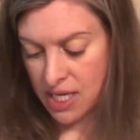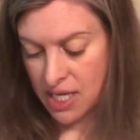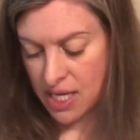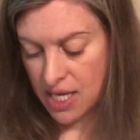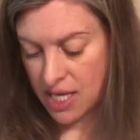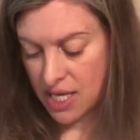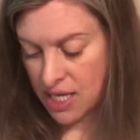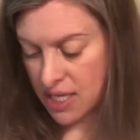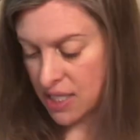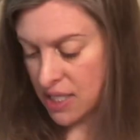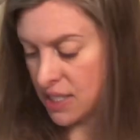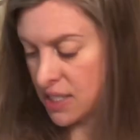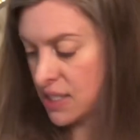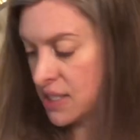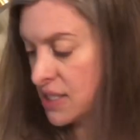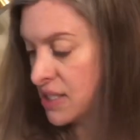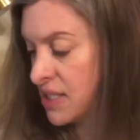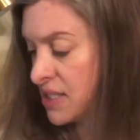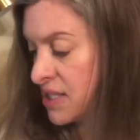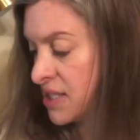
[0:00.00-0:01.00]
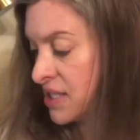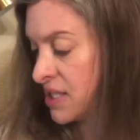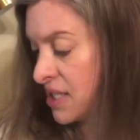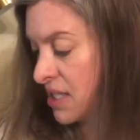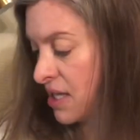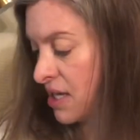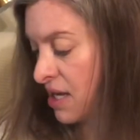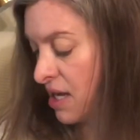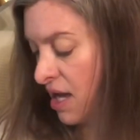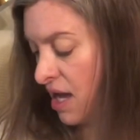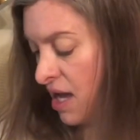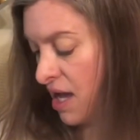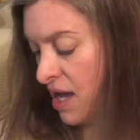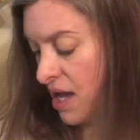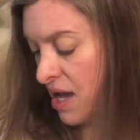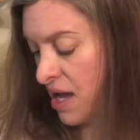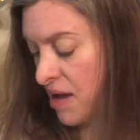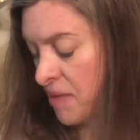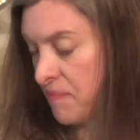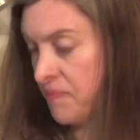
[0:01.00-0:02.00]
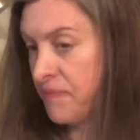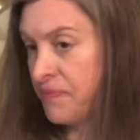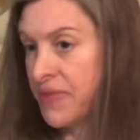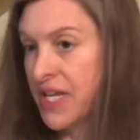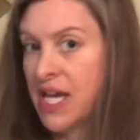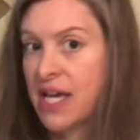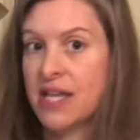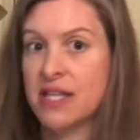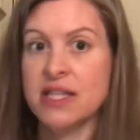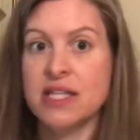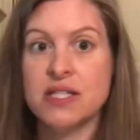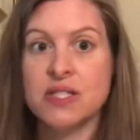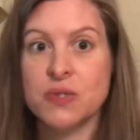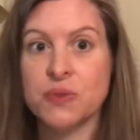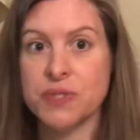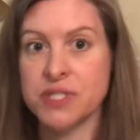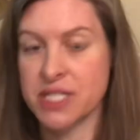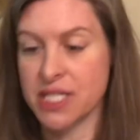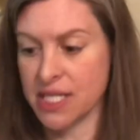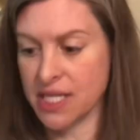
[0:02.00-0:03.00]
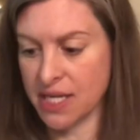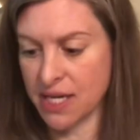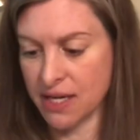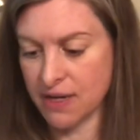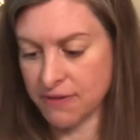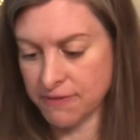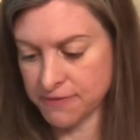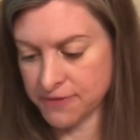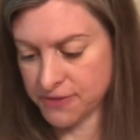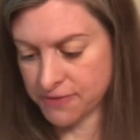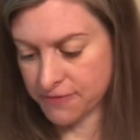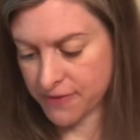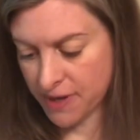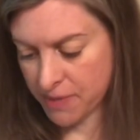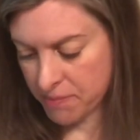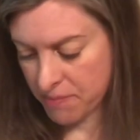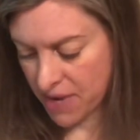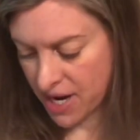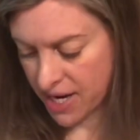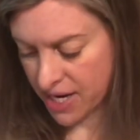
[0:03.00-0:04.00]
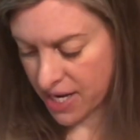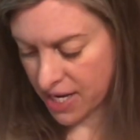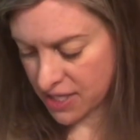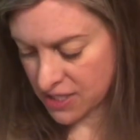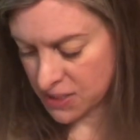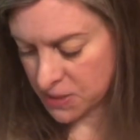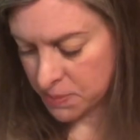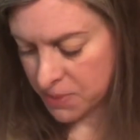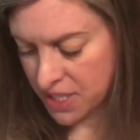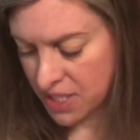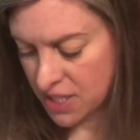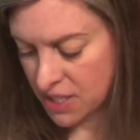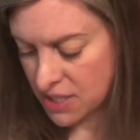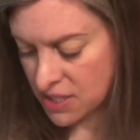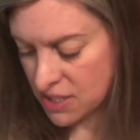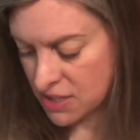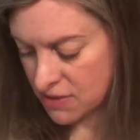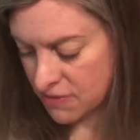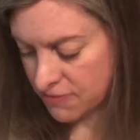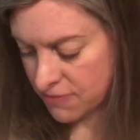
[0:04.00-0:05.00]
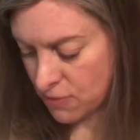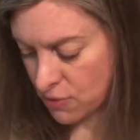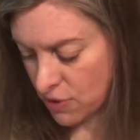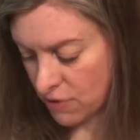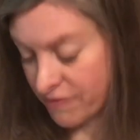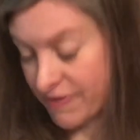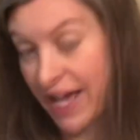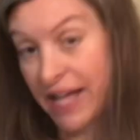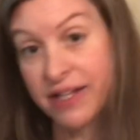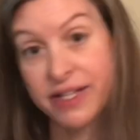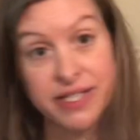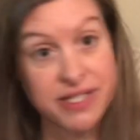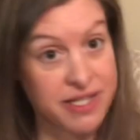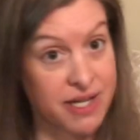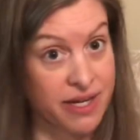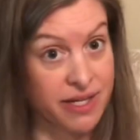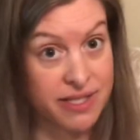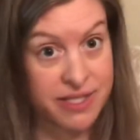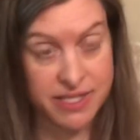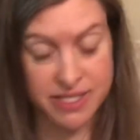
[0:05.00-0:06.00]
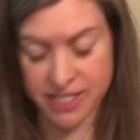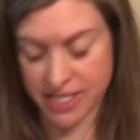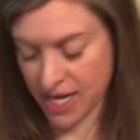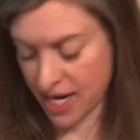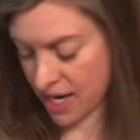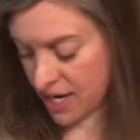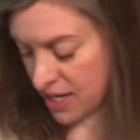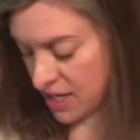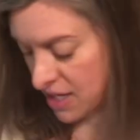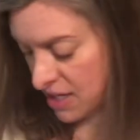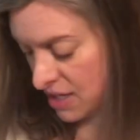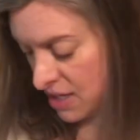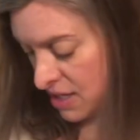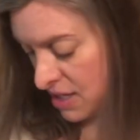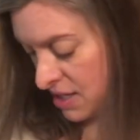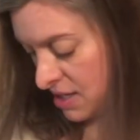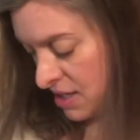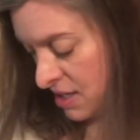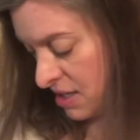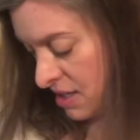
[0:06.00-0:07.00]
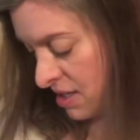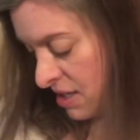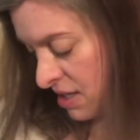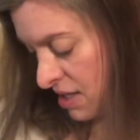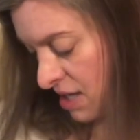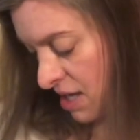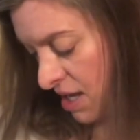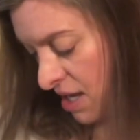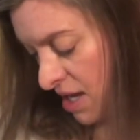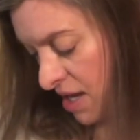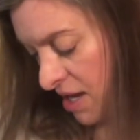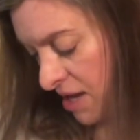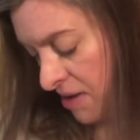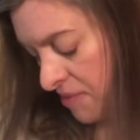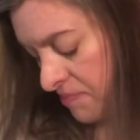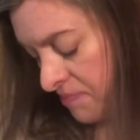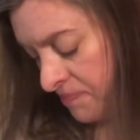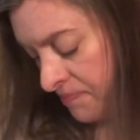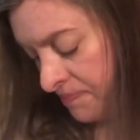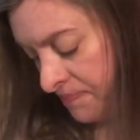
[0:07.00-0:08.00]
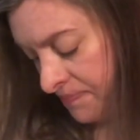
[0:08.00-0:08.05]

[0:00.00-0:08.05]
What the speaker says: is, this was a gift from my husband for Valentine's Day. And